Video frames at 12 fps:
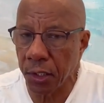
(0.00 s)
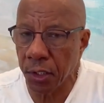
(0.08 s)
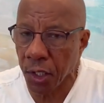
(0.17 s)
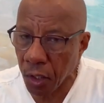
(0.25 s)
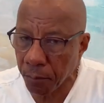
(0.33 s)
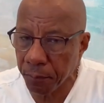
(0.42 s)

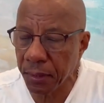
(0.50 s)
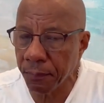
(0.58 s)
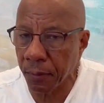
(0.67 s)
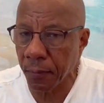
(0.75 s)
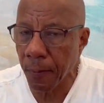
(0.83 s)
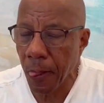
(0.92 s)
young
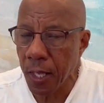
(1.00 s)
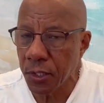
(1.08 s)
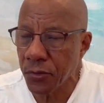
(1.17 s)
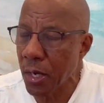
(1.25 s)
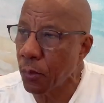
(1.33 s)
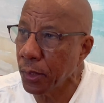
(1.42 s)
people,
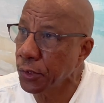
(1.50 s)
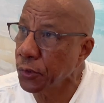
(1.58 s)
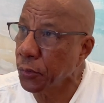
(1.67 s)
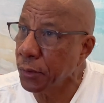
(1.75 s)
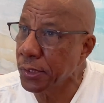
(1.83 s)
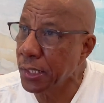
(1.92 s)
so I wanted to
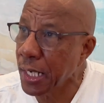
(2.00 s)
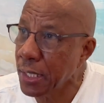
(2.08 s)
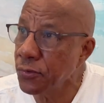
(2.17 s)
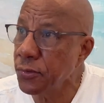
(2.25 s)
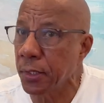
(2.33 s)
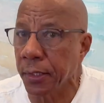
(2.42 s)
go into
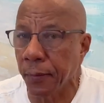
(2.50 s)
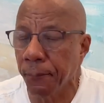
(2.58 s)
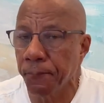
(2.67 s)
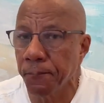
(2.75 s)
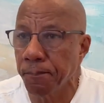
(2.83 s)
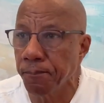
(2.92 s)
counseling.
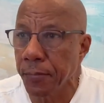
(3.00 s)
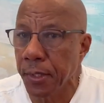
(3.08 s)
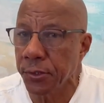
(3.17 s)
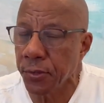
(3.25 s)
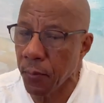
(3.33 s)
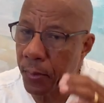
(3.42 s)

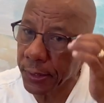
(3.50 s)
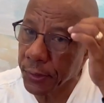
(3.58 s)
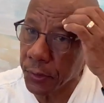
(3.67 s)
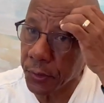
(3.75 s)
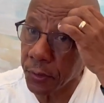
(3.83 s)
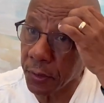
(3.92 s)
So I went to
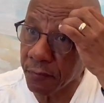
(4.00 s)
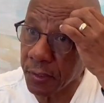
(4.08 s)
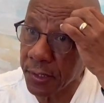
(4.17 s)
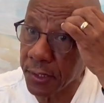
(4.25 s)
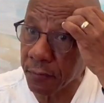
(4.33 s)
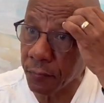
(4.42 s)
the
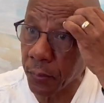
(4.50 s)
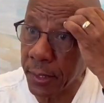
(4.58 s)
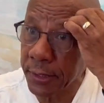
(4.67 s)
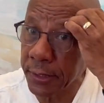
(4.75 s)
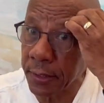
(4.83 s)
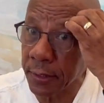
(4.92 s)
University of the
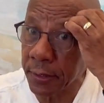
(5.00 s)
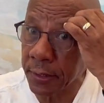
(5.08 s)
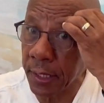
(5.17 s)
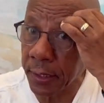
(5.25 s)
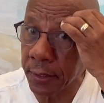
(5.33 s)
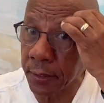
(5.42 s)
West Indies and
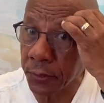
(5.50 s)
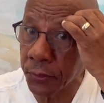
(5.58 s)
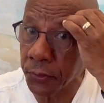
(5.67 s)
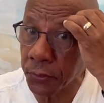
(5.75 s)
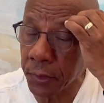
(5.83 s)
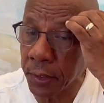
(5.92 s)
I did a
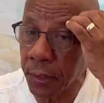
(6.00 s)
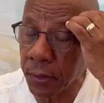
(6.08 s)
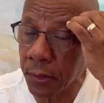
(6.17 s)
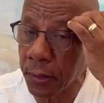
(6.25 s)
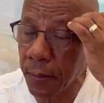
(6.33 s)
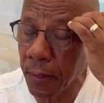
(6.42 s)
2-year
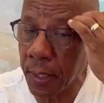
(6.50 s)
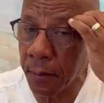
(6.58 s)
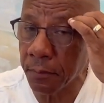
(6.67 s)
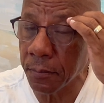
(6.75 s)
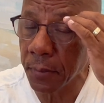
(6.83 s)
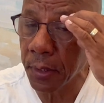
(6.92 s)

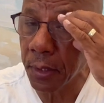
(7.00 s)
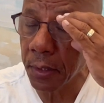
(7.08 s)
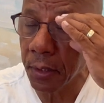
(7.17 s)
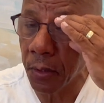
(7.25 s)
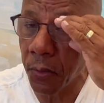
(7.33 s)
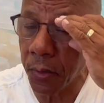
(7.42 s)

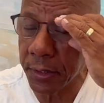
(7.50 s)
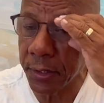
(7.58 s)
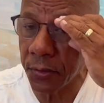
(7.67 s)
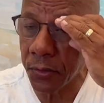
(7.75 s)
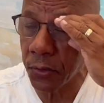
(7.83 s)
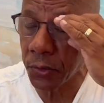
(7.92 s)
course
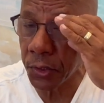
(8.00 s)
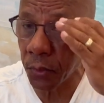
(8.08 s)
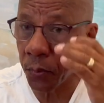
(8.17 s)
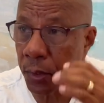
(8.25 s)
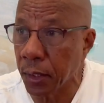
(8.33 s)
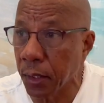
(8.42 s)
in social
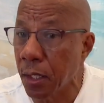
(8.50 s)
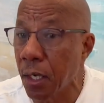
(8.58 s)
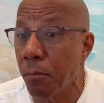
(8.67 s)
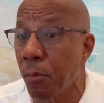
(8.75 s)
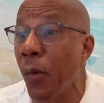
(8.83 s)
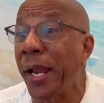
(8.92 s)
work.
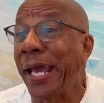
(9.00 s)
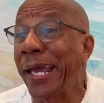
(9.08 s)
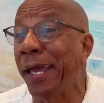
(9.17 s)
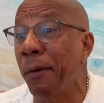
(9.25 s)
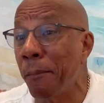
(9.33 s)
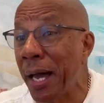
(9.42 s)
When I
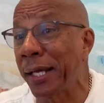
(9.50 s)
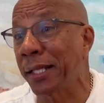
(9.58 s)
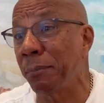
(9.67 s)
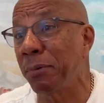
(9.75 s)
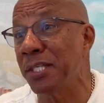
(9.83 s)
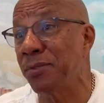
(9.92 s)
came back, they
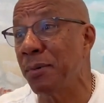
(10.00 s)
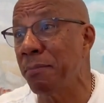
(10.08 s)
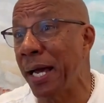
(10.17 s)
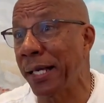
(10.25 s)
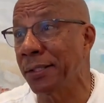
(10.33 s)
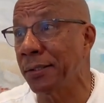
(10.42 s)
placed me
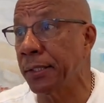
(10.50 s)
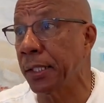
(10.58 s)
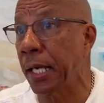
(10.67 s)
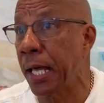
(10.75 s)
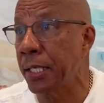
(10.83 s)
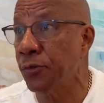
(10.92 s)
back into the
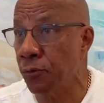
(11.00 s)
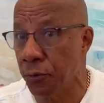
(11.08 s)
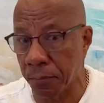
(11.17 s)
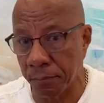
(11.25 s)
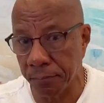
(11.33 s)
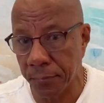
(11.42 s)

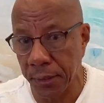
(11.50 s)
classroom